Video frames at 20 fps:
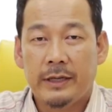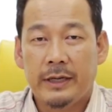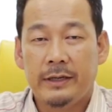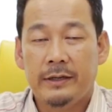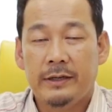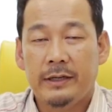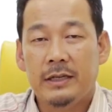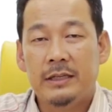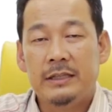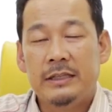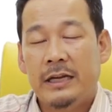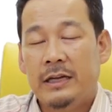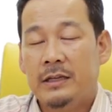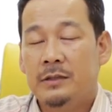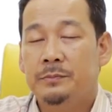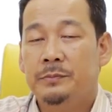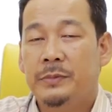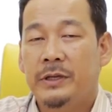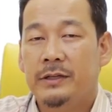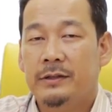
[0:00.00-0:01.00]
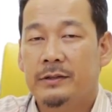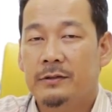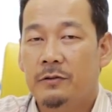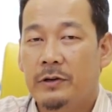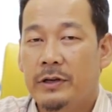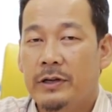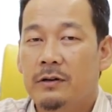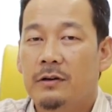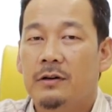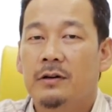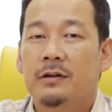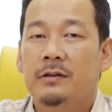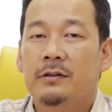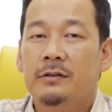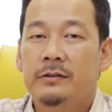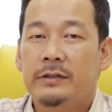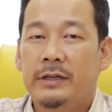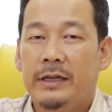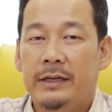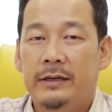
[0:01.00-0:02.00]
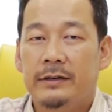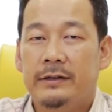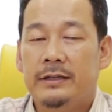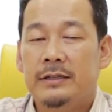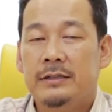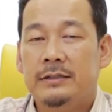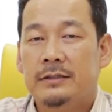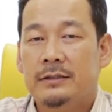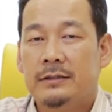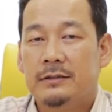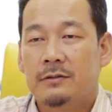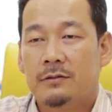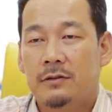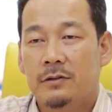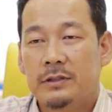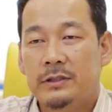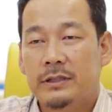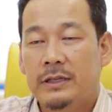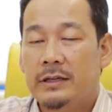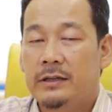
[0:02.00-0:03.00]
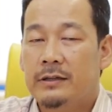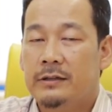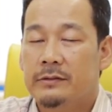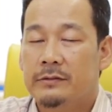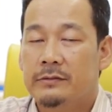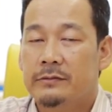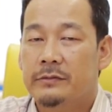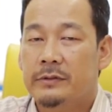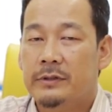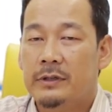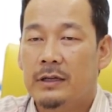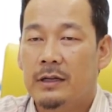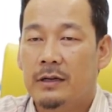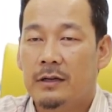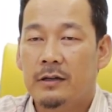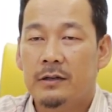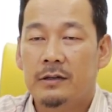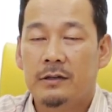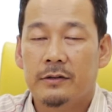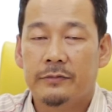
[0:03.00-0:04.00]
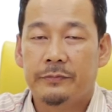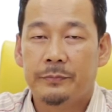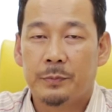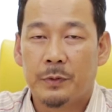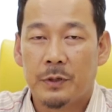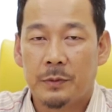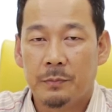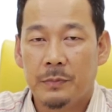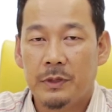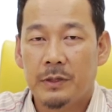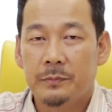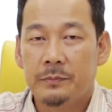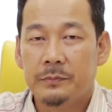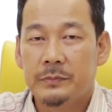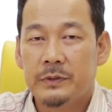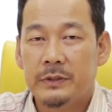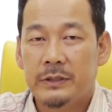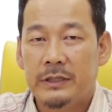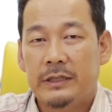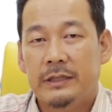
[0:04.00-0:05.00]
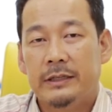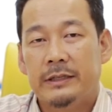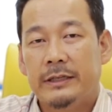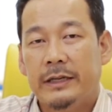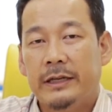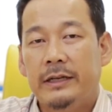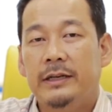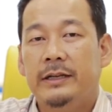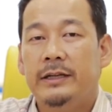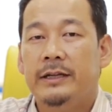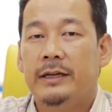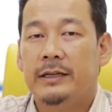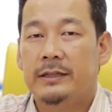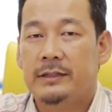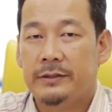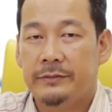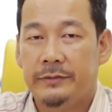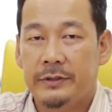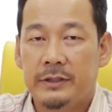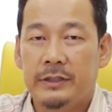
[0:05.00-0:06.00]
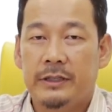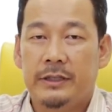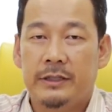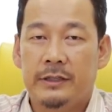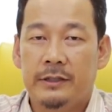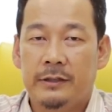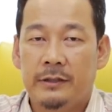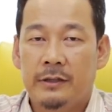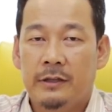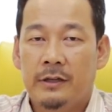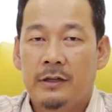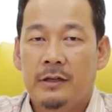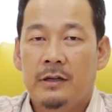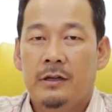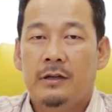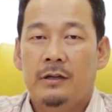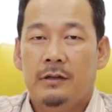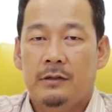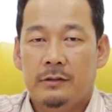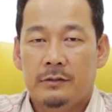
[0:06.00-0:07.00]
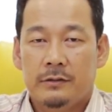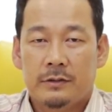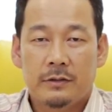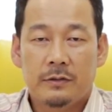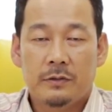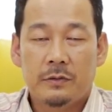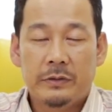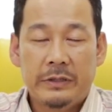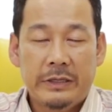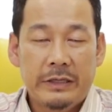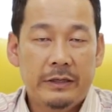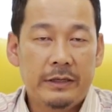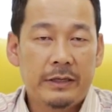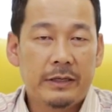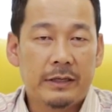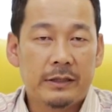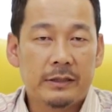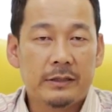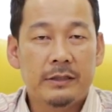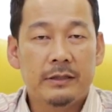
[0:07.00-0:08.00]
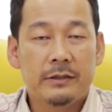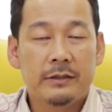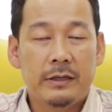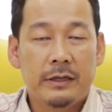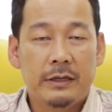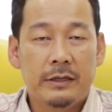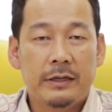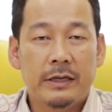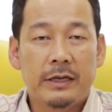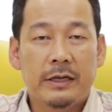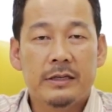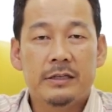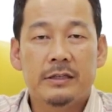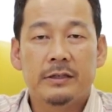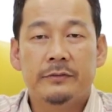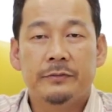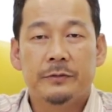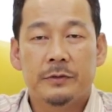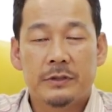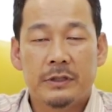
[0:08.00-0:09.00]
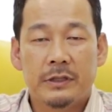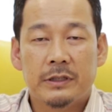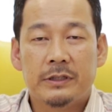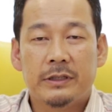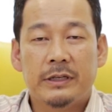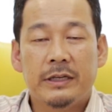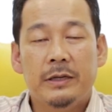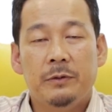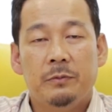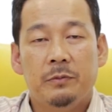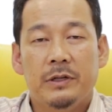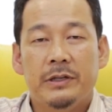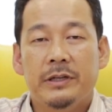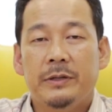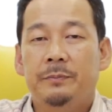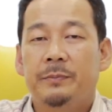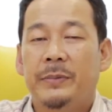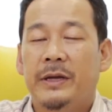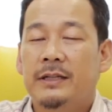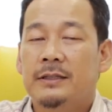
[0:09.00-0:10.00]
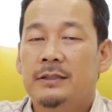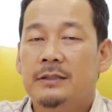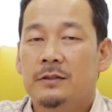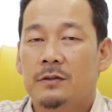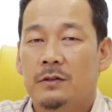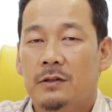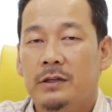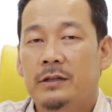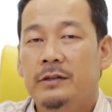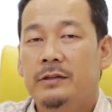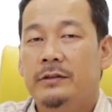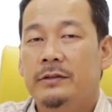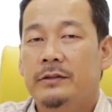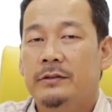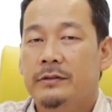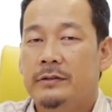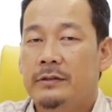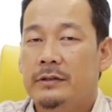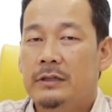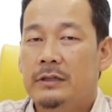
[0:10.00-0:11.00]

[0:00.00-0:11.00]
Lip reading: and it has been going on and is causing a lot of problems in daily activity. So indication for surgery will depends on